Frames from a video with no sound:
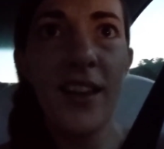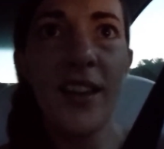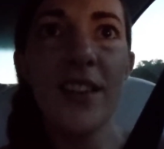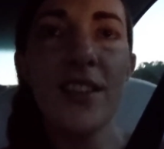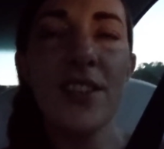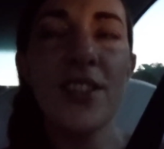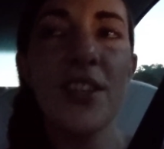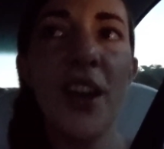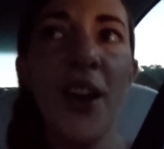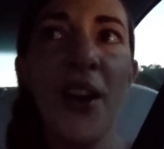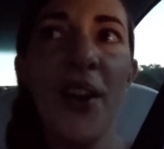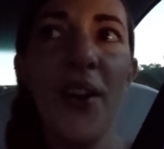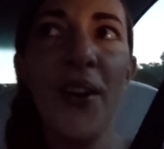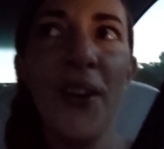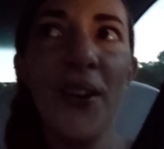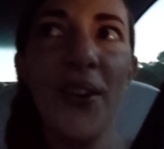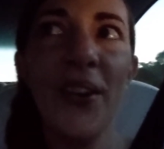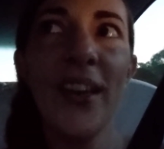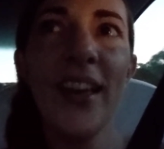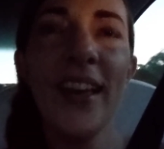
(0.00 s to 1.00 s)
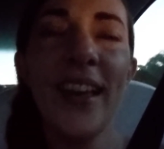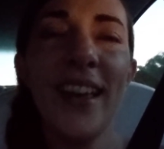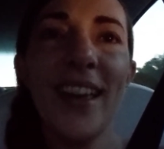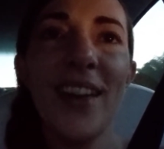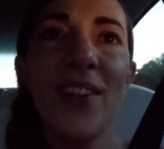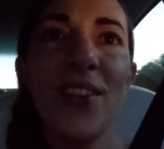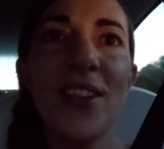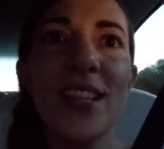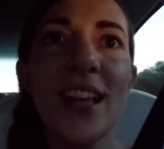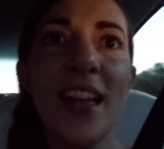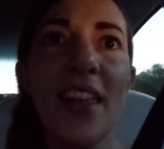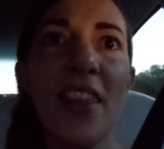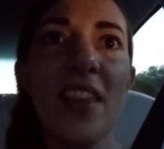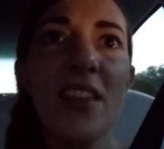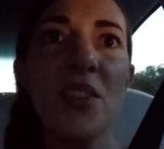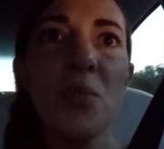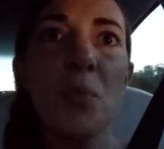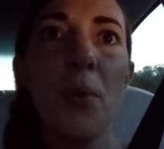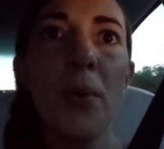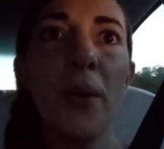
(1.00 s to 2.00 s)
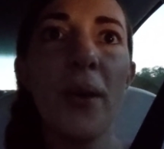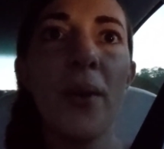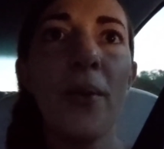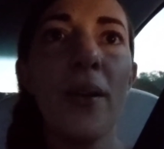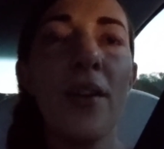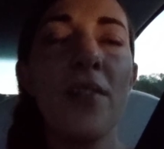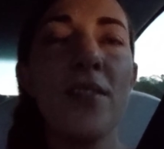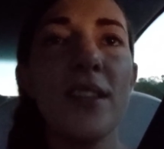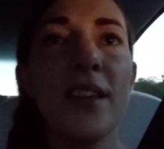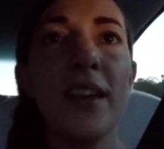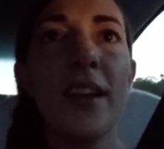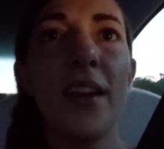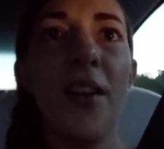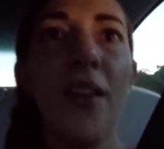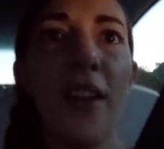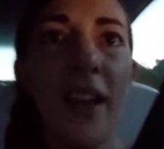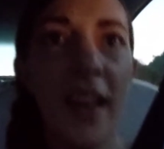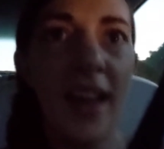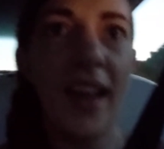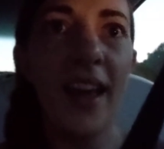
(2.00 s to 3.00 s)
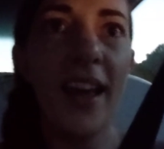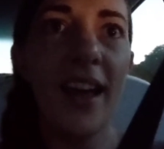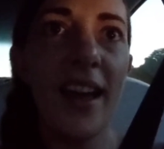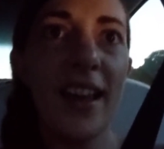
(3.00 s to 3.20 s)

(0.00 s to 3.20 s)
So it was at this point where I was like, okay,